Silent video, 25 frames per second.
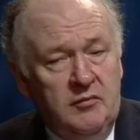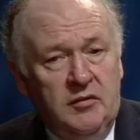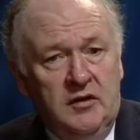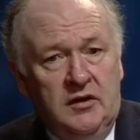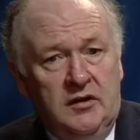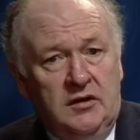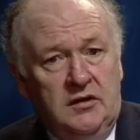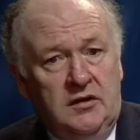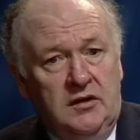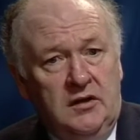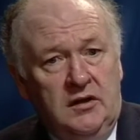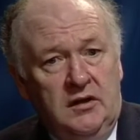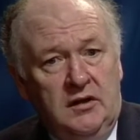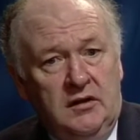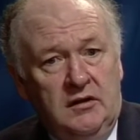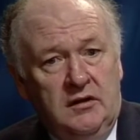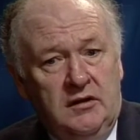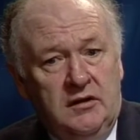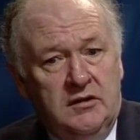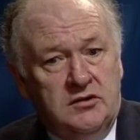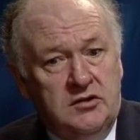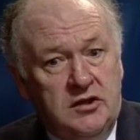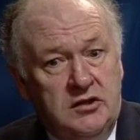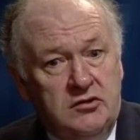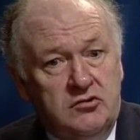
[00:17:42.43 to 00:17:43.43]
But
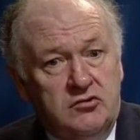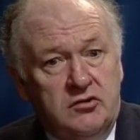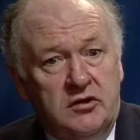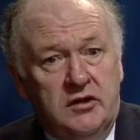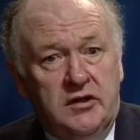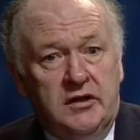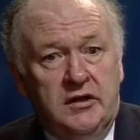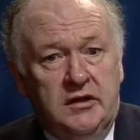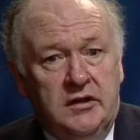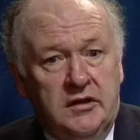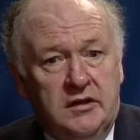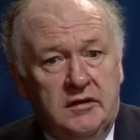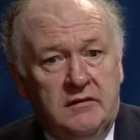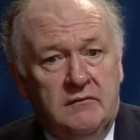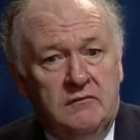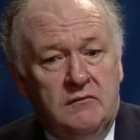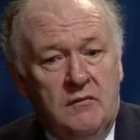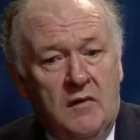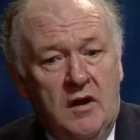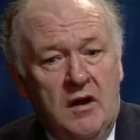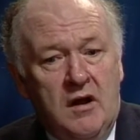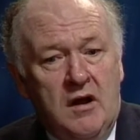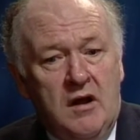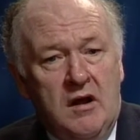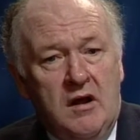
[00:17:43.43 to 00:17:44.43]
essentially,
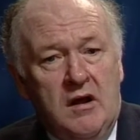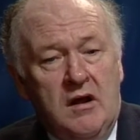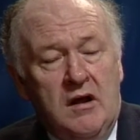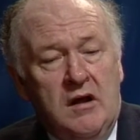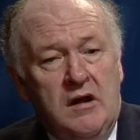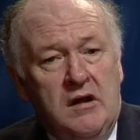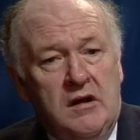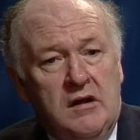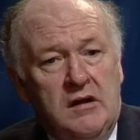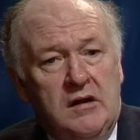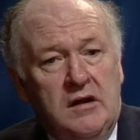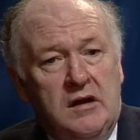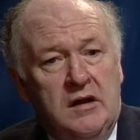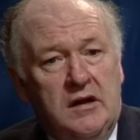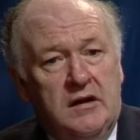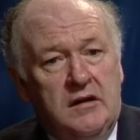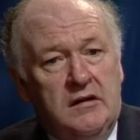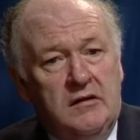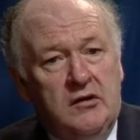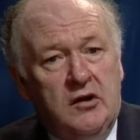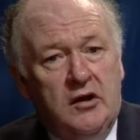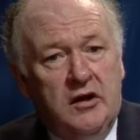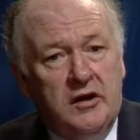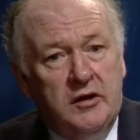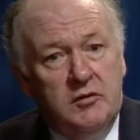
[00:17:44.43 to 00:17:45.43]

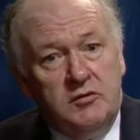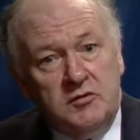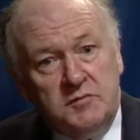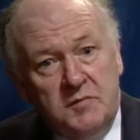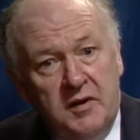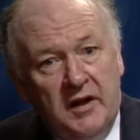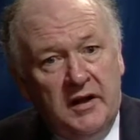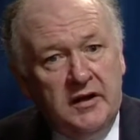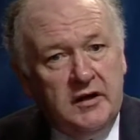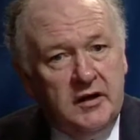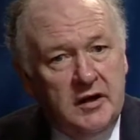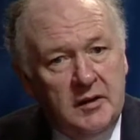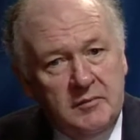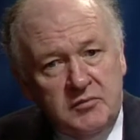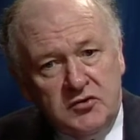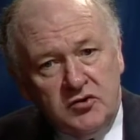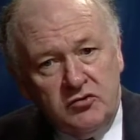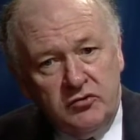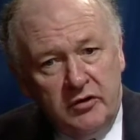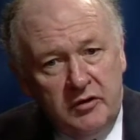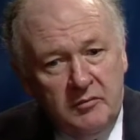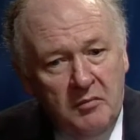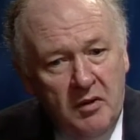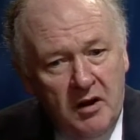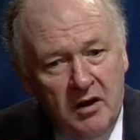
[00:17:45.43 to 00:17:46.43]
the idea was planted
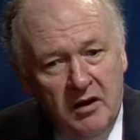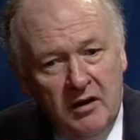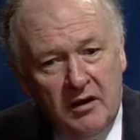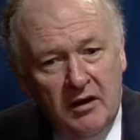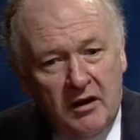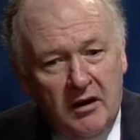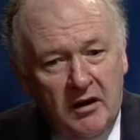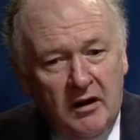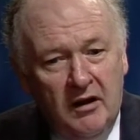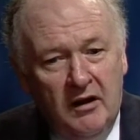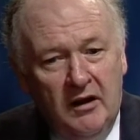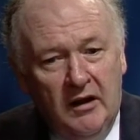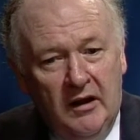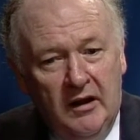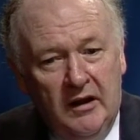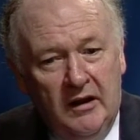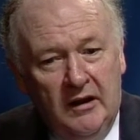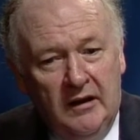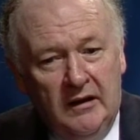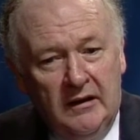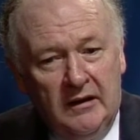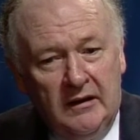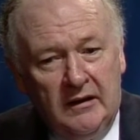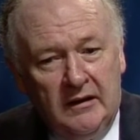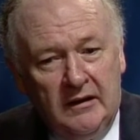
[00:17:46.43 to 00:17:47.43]
upstream.
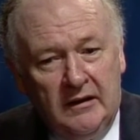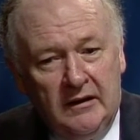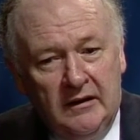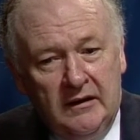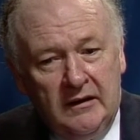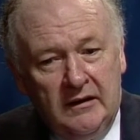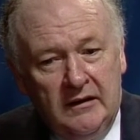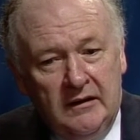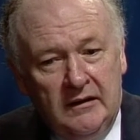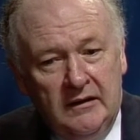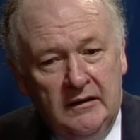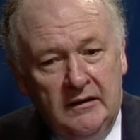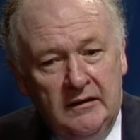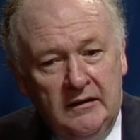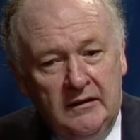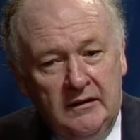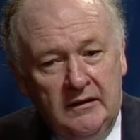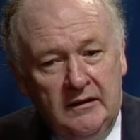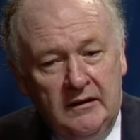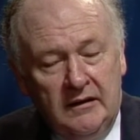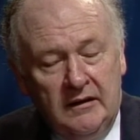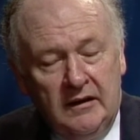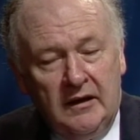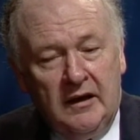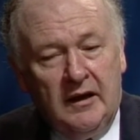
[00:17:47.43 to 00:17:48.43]

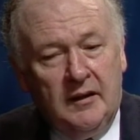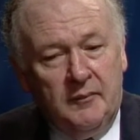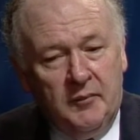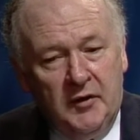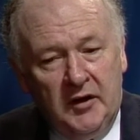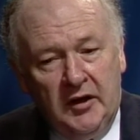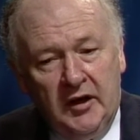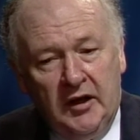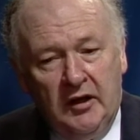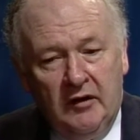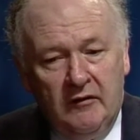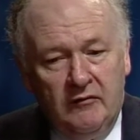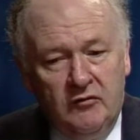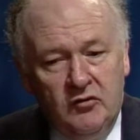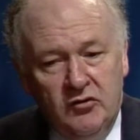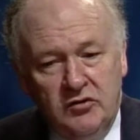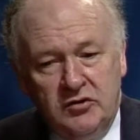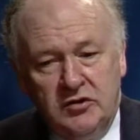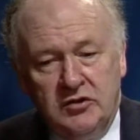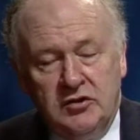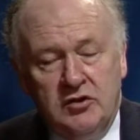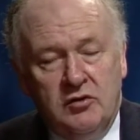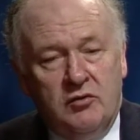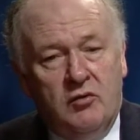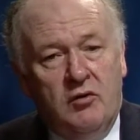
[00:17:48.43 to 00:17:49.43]
But now, of course,
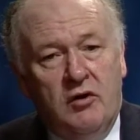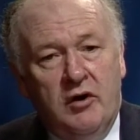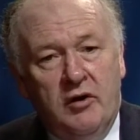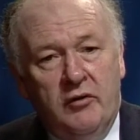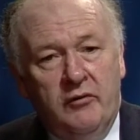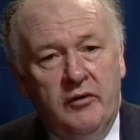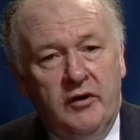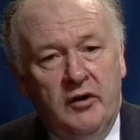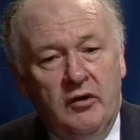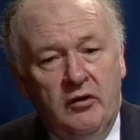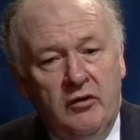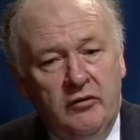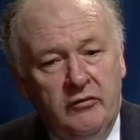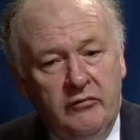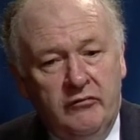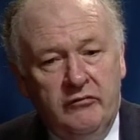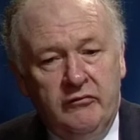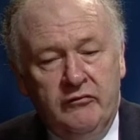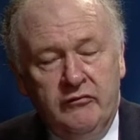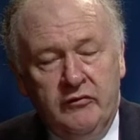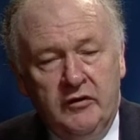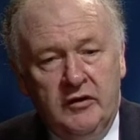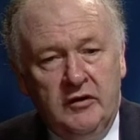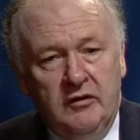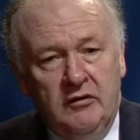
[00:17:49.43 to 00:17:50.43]
it's acquiring a lot
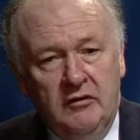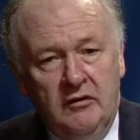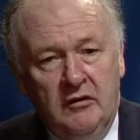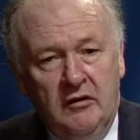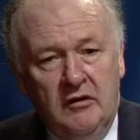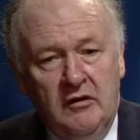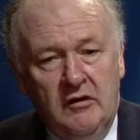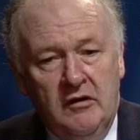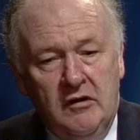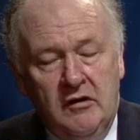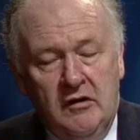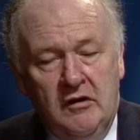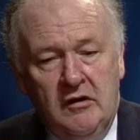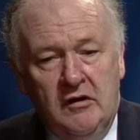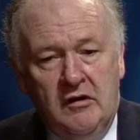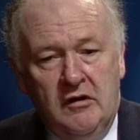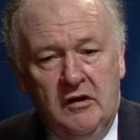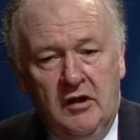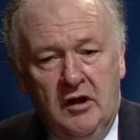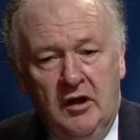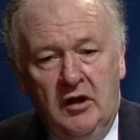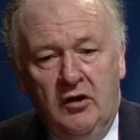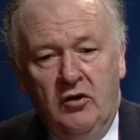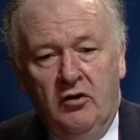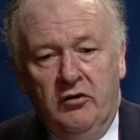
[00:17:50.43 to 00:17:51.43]
of
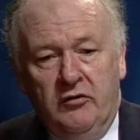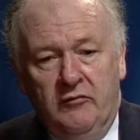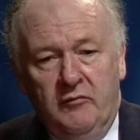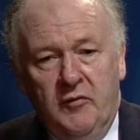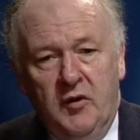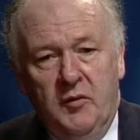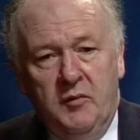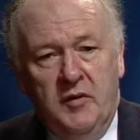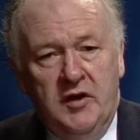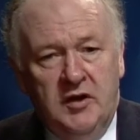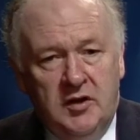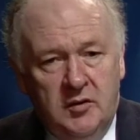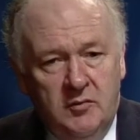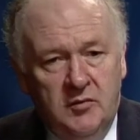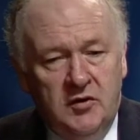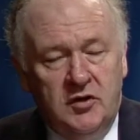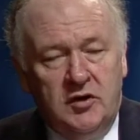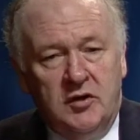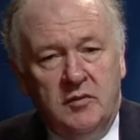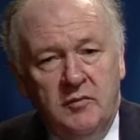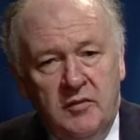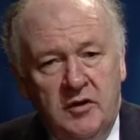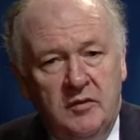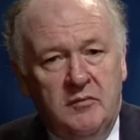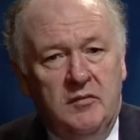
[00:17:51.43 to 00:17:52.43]
momentum and
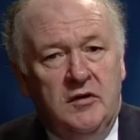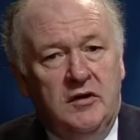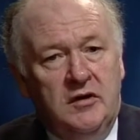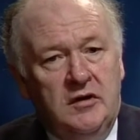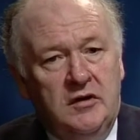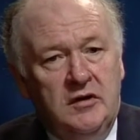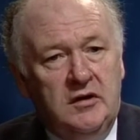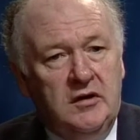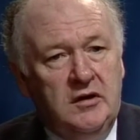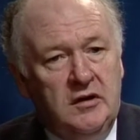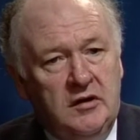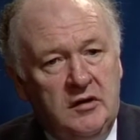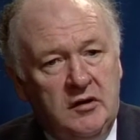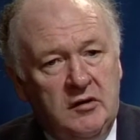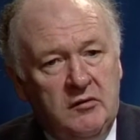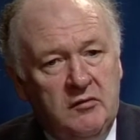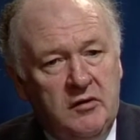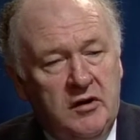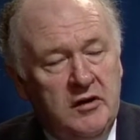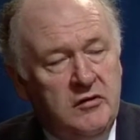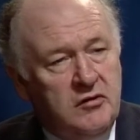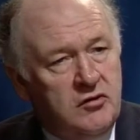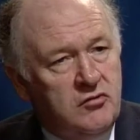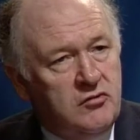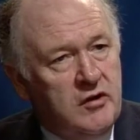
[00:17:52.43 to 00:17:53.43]
commitment
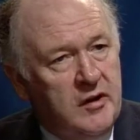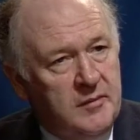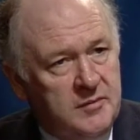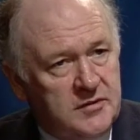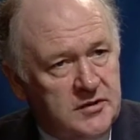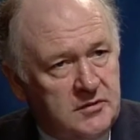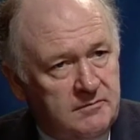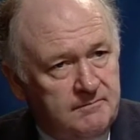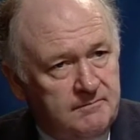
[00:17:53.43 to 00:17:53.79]
around the traps.